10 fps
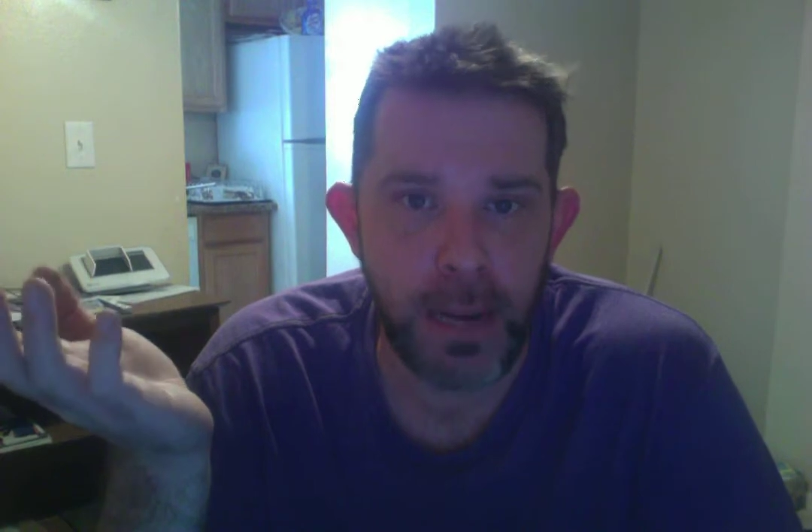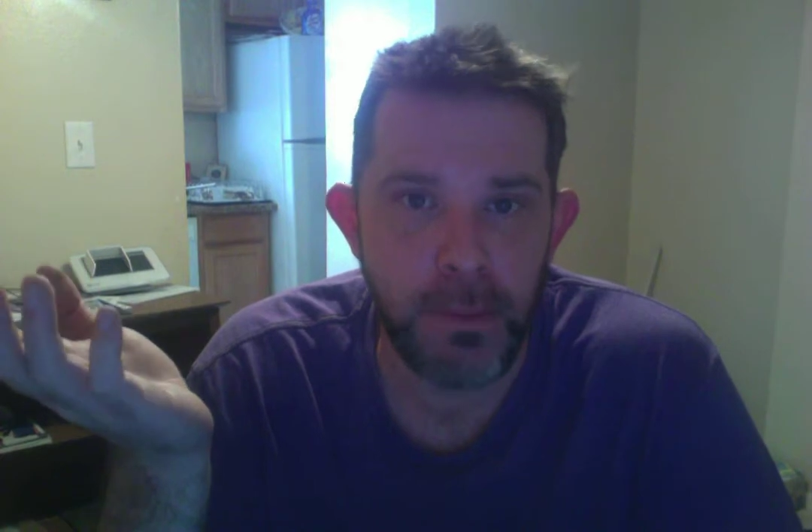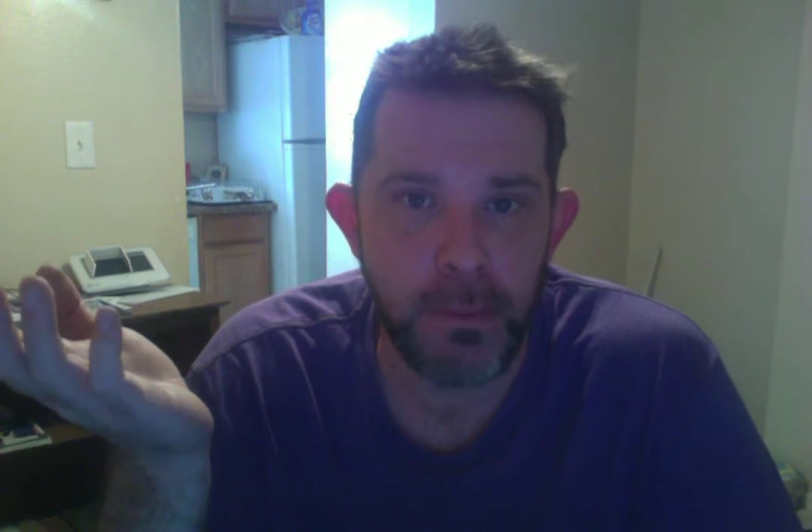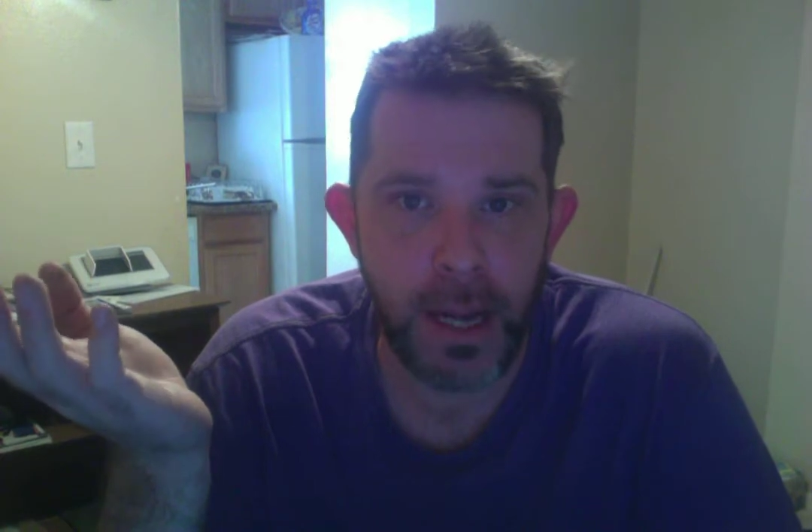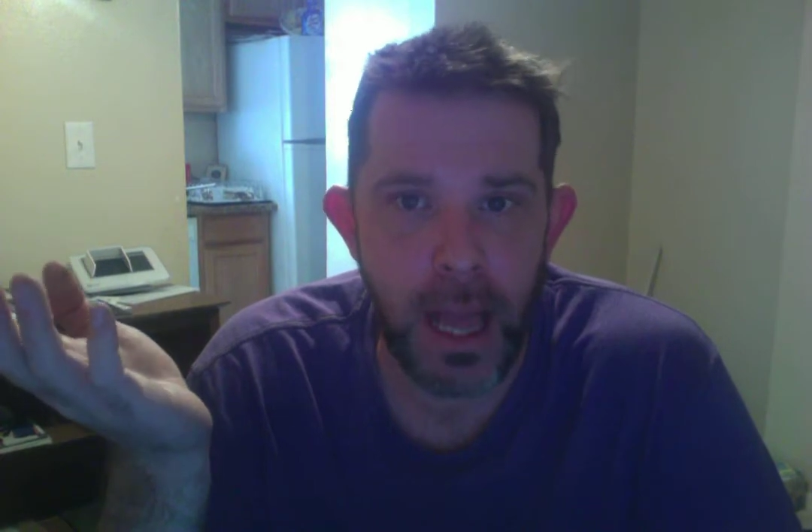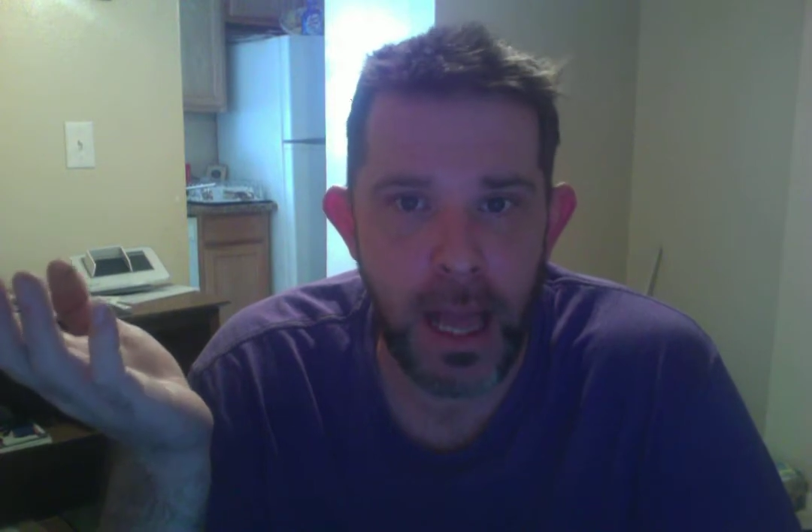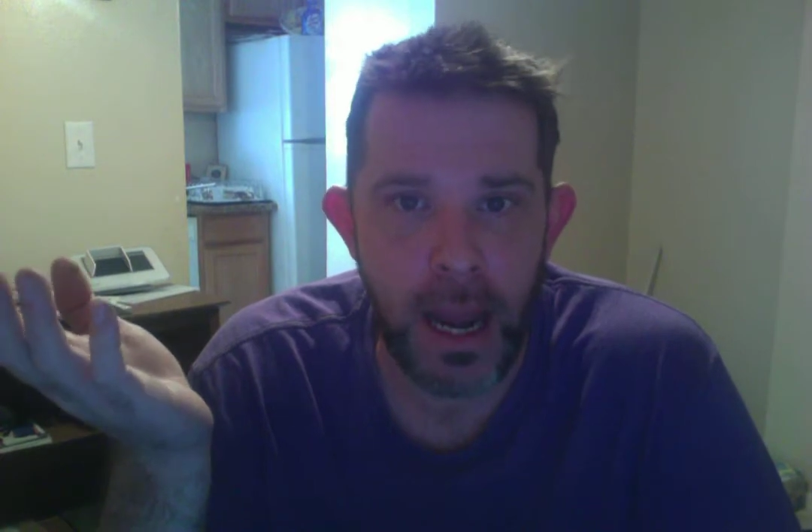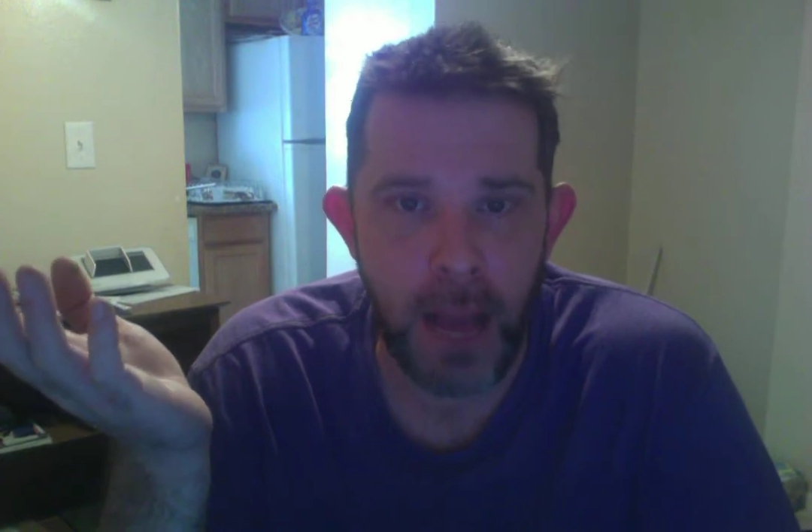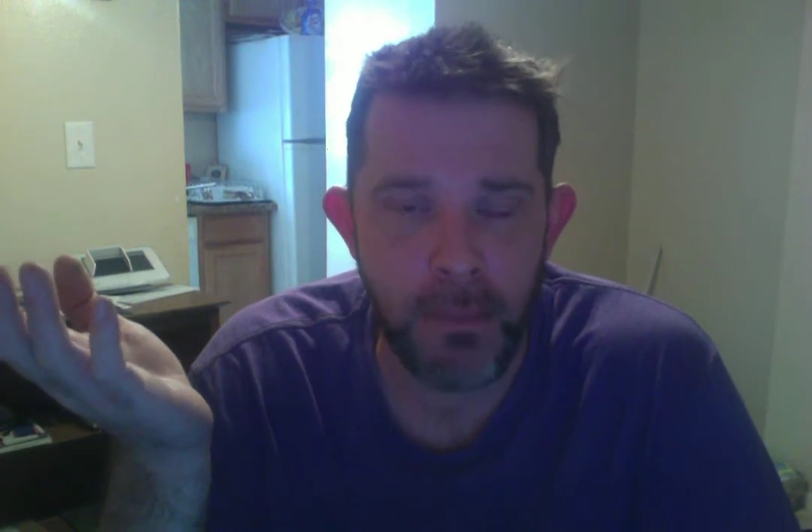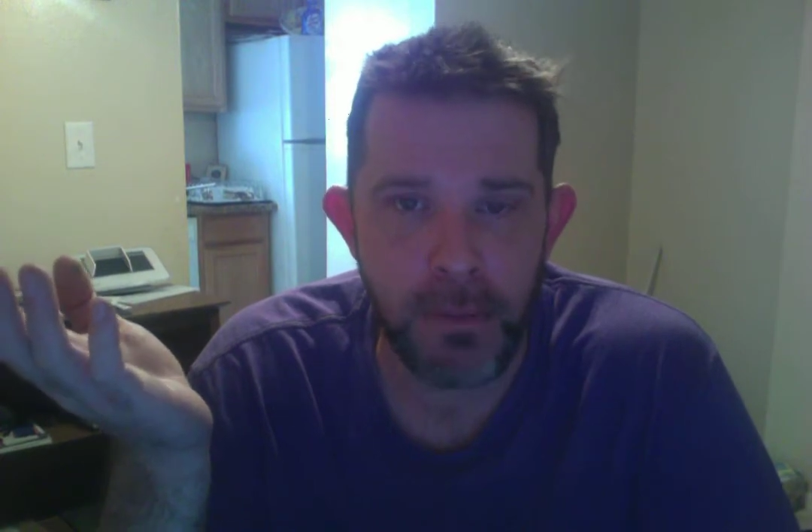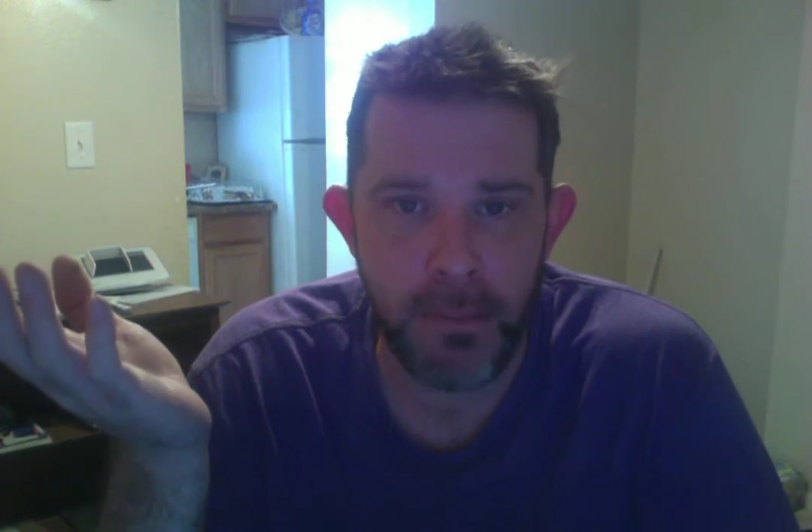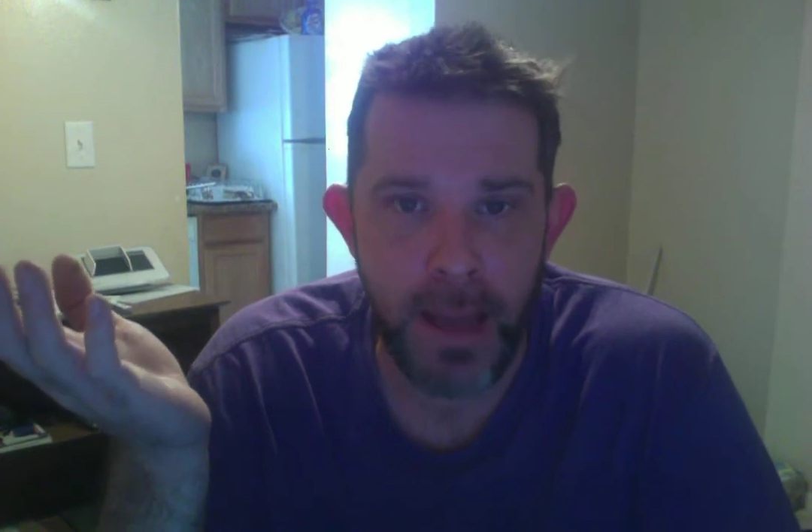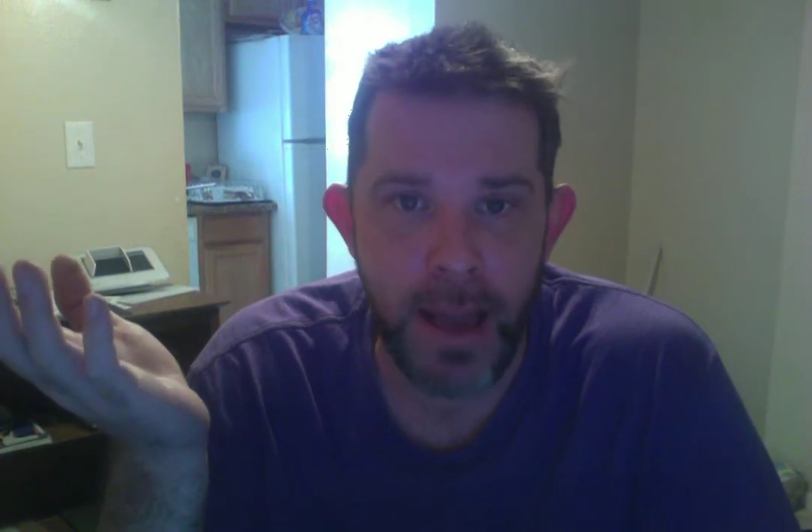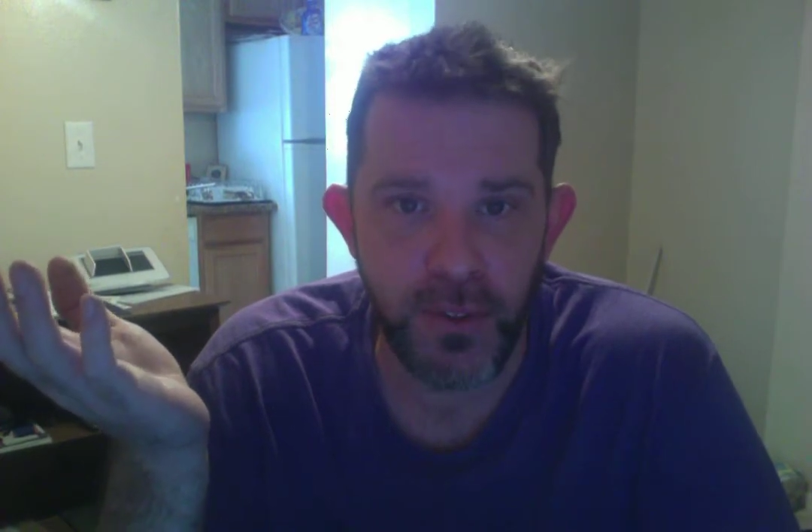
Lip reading: and I'm going to be madder